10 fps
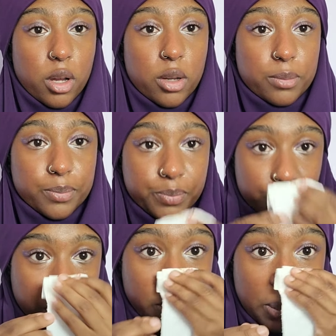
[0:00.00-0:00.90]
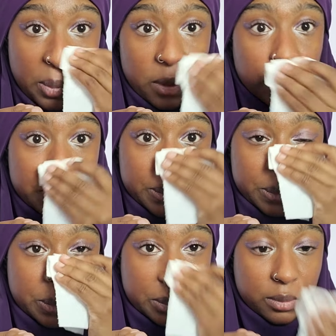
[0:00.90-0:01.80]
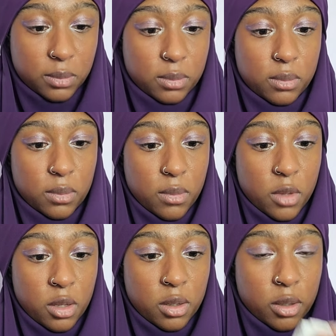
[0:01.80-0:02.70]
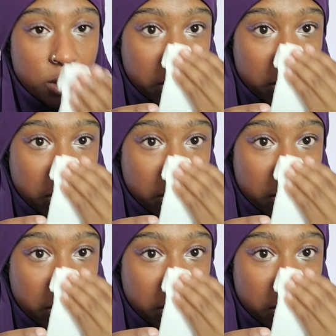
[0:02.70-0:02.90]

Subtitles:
they have a school and stuff for the